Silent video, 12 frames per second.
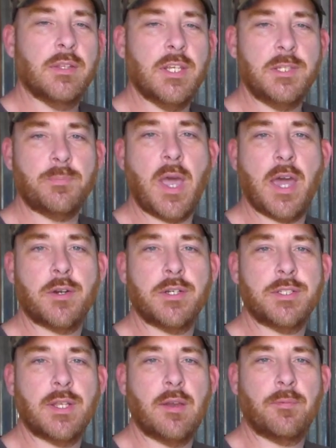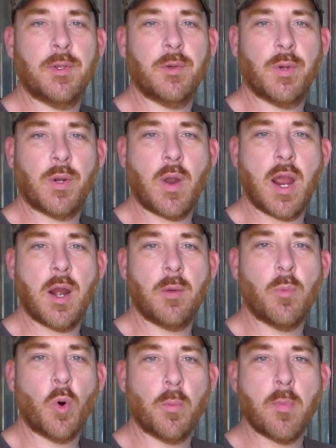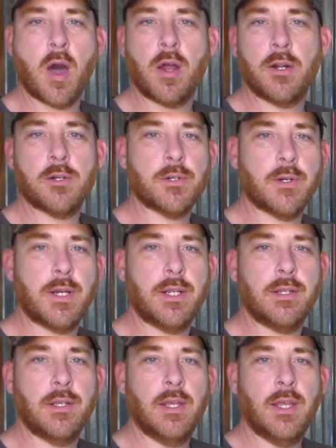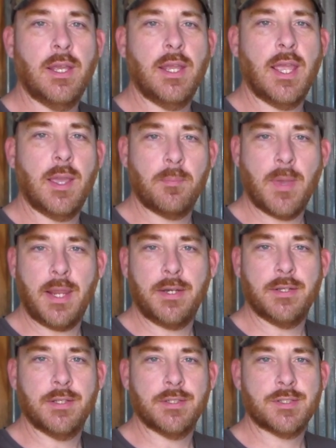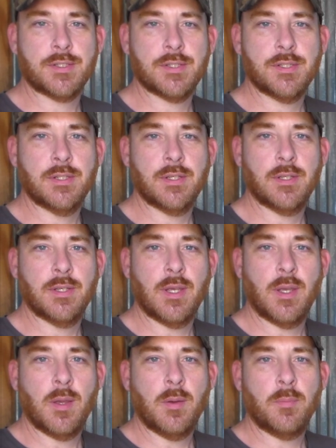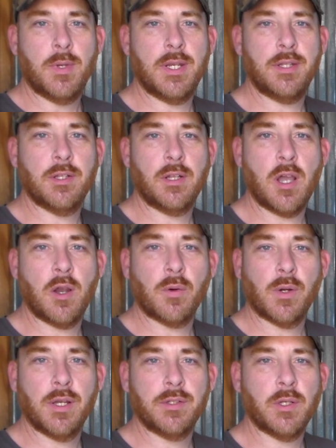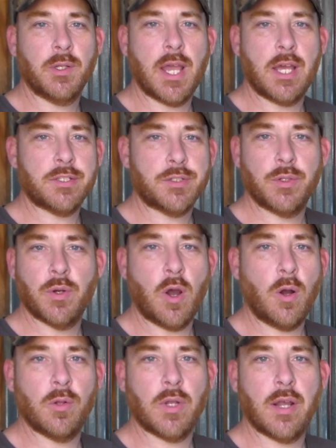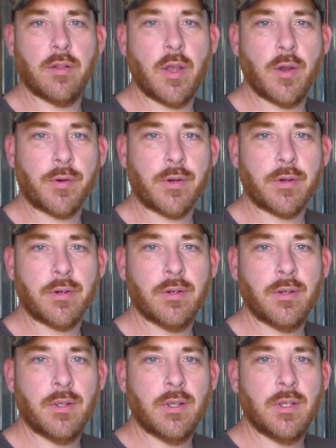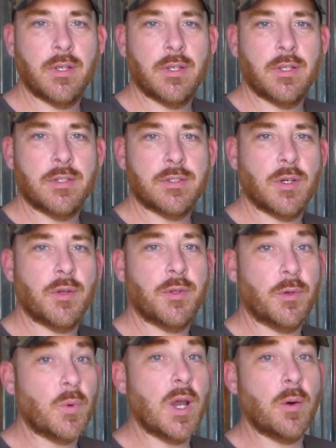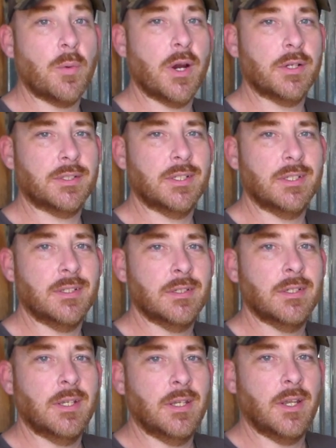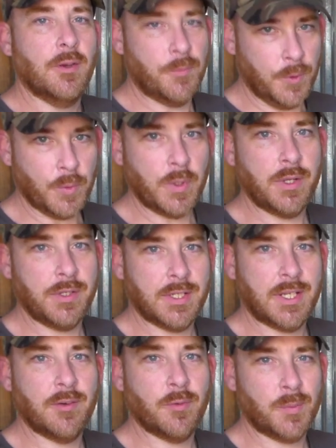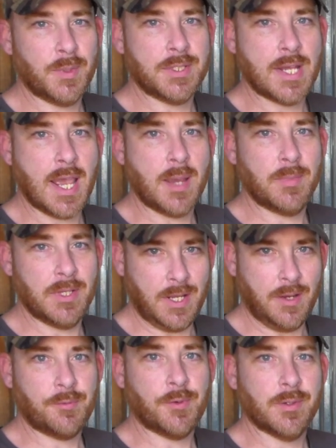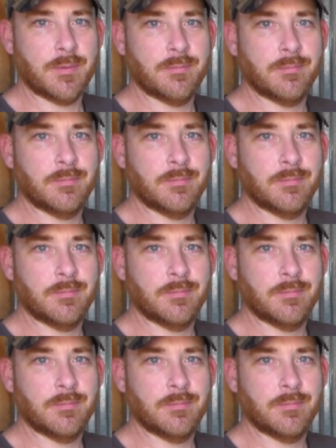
These batteries definitely require more monitoring and maintenance, but in the long run, they'll last you a whole lot longer. So they're well worth it if you're willing to give them the time and the effort.